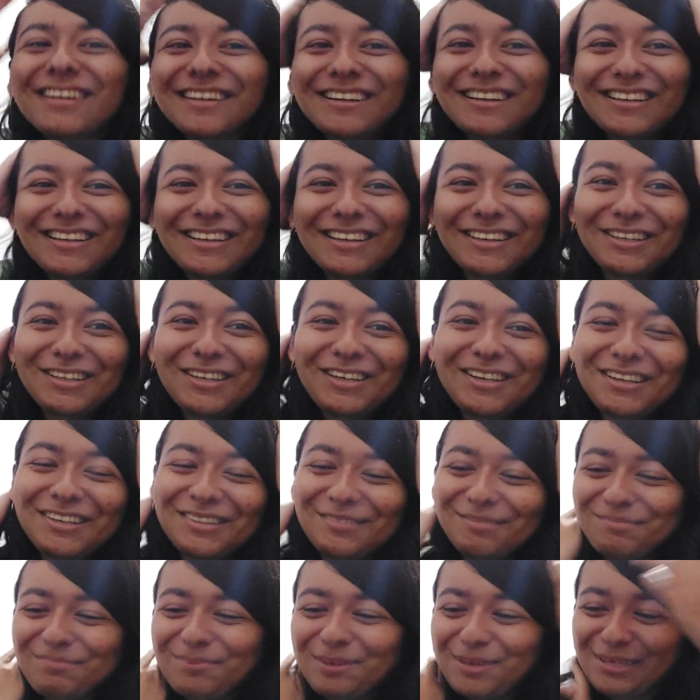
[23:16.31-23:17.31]

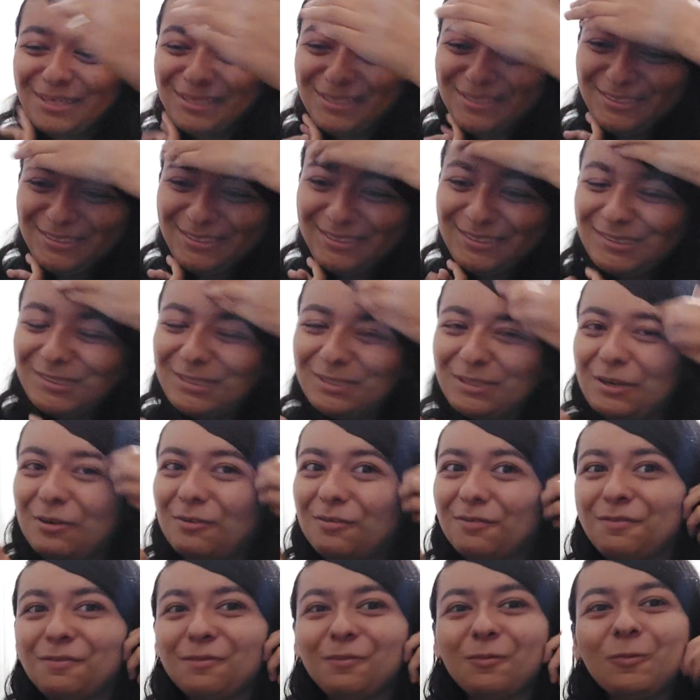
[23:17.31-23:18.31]
Uh, because
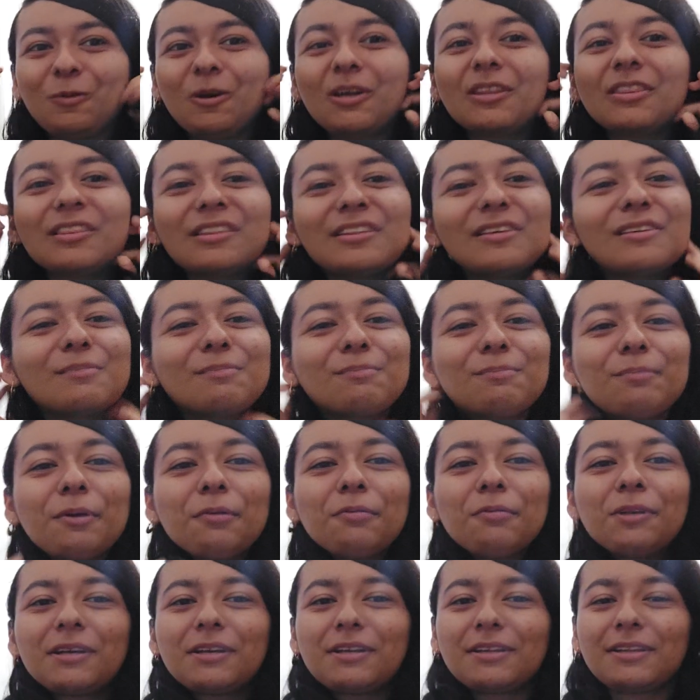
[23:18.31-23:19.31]
of what the
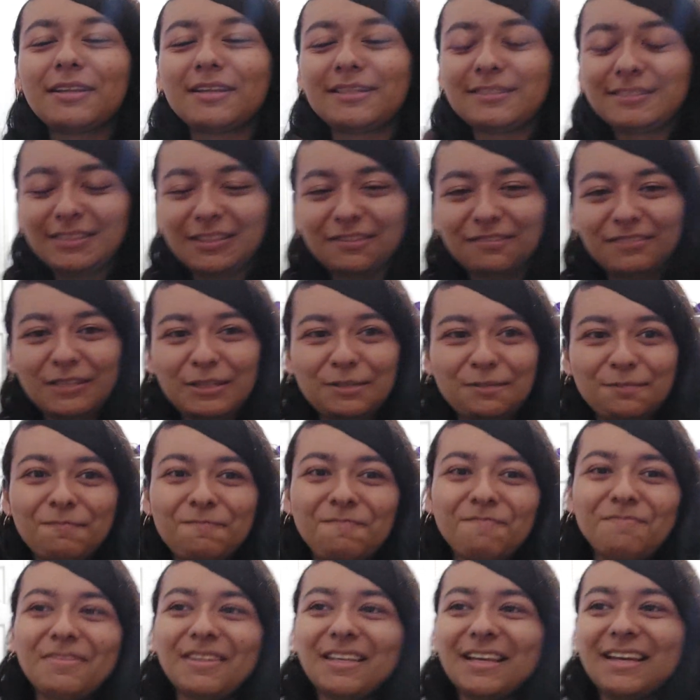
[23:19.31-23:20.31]
public thinks of him
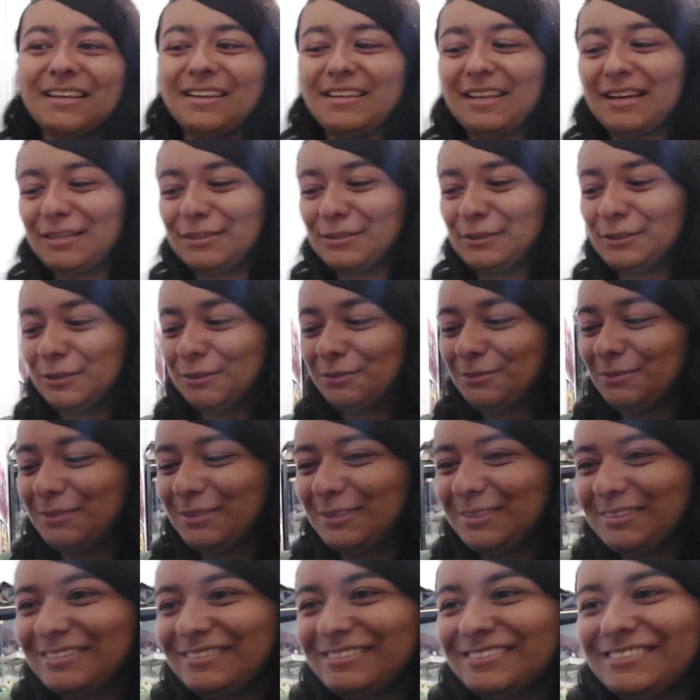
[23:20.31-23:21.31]
and now
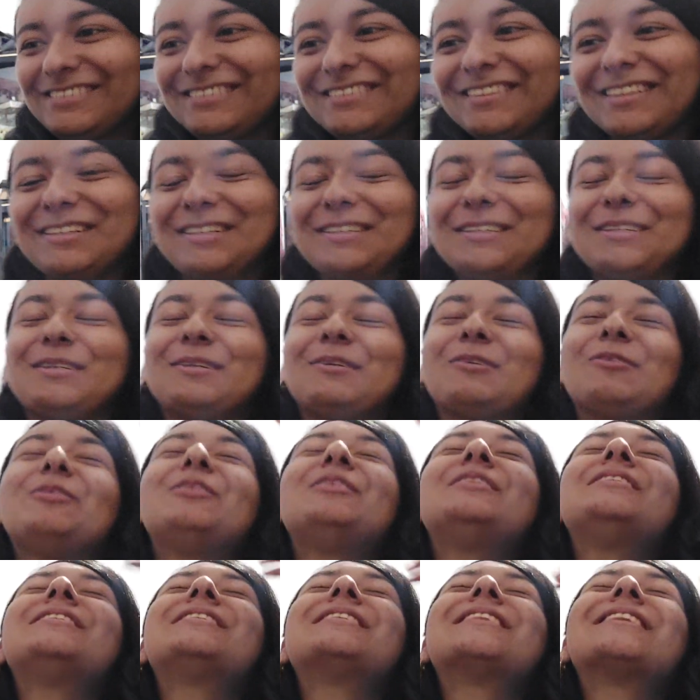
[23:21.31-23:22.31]
someone else
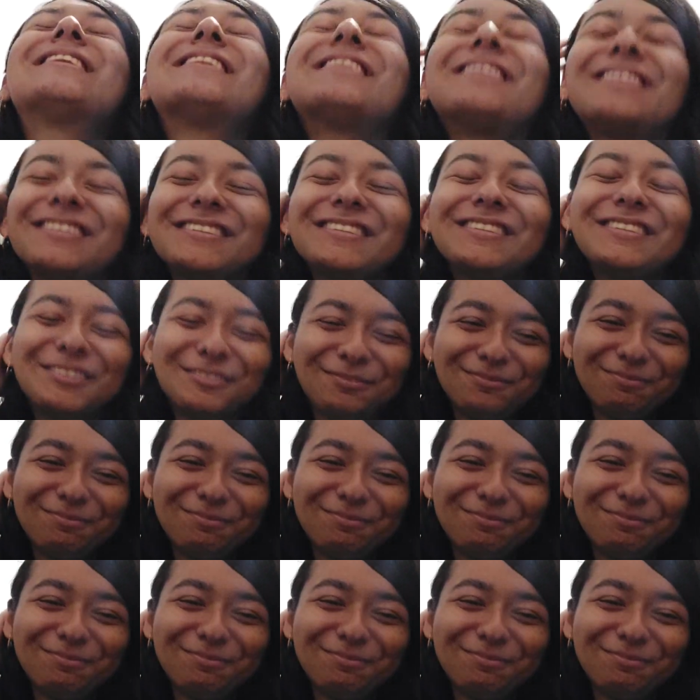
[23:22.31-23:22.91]
oh is gonna